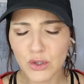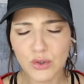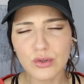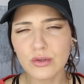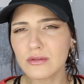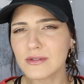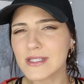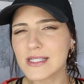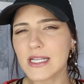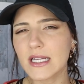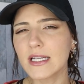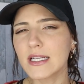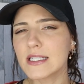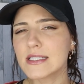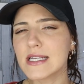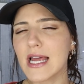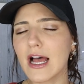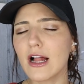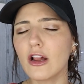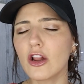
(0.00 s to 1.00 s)
who's
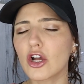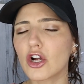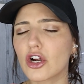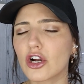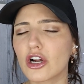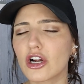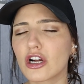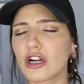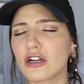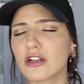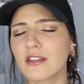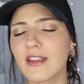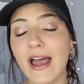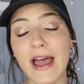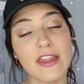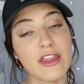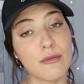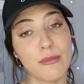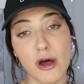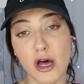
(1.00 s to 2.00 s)
gonna tell her
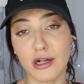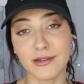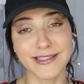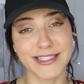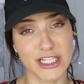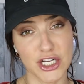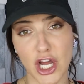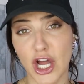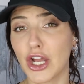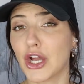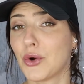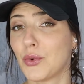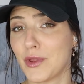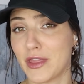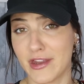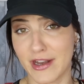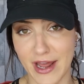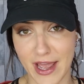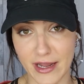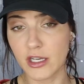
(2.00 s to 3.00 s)
that the ball did not go
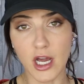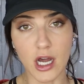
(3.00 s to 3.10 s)
in the net?